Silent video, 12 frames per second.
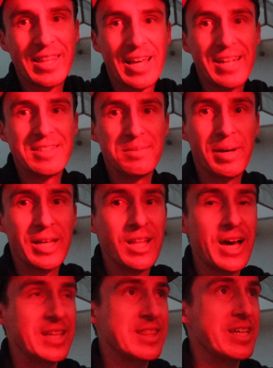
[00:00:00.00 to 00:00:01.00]
That is my
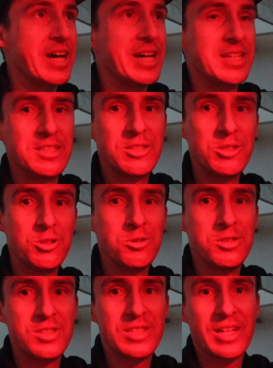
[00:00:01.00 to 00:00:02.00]
light that I
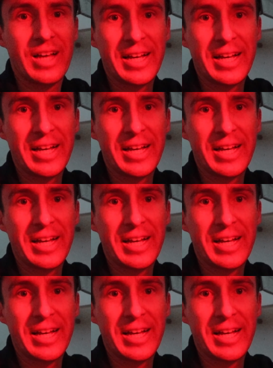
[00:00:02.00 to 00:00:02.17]
use.